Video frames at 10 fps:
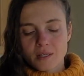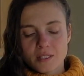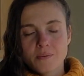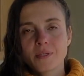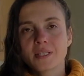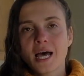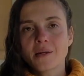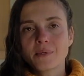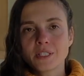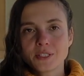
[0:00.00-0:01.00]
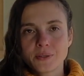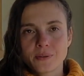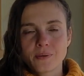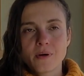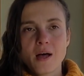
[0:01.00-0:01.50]
So what that will
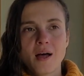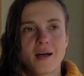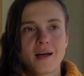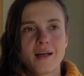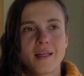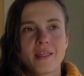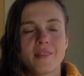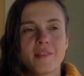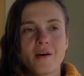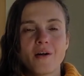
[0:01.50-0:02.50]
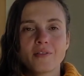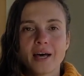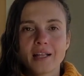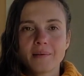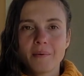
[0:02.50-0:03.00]
do, all
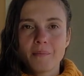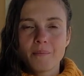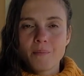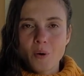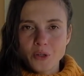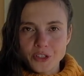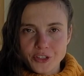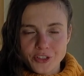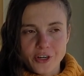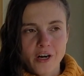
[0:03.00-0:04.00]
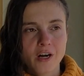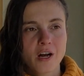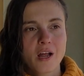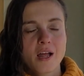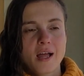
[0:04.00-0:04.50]
that
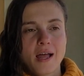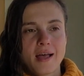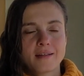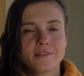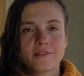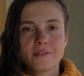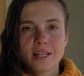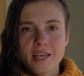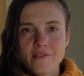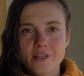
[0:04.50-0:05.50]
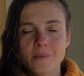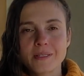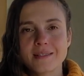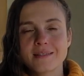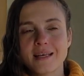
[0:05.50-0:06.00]
moisture and flavor
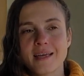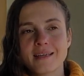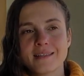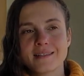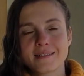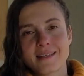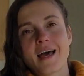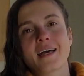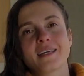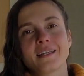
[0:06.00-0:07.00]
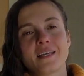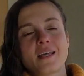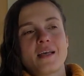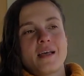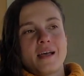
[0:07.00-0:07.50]
will stay inside,
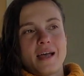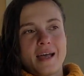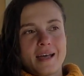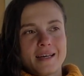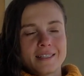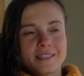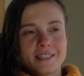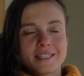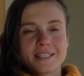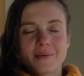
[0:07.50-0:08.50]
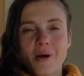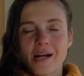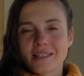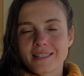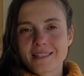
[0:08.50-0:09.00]
and
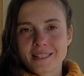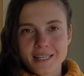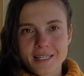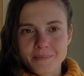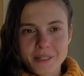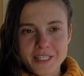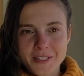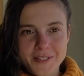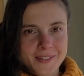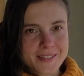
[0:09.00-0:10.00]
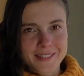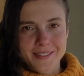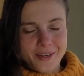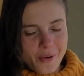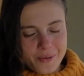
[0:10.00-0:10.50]
while the skin blisters
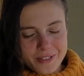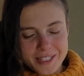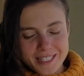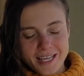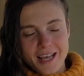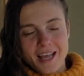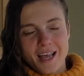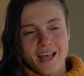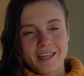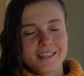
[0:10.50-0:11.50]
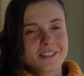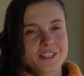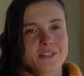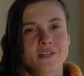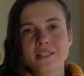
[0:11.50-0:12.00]
and roasts, and it
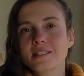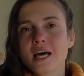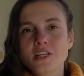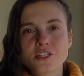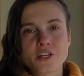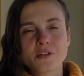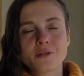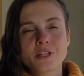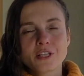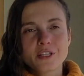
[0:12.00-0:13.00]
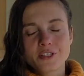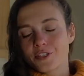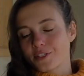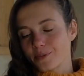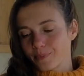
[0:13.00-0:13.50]
just creates such a
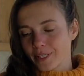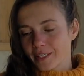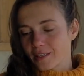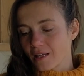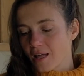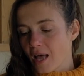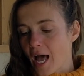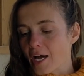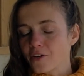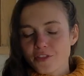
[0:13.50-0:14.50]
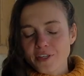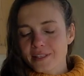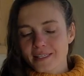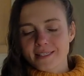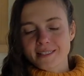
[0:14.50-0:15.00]
delicious meal. I don't think
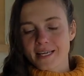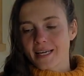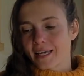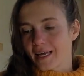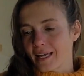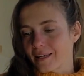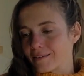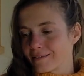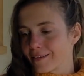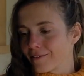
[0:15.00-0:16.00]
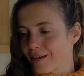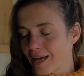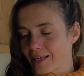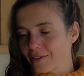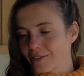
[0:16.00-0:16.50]
there is
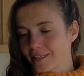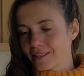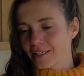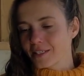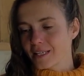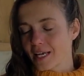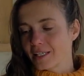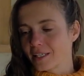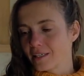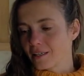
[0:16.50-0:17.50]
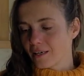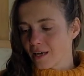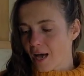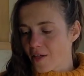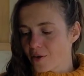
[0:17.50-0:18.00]
I don't think there is any
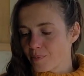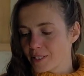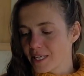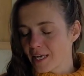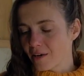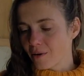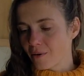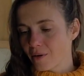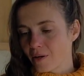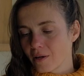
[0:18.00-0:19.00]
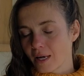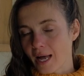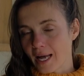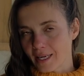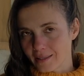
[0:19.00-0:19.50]
other potato
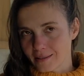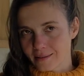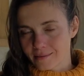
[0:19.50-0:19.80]
kind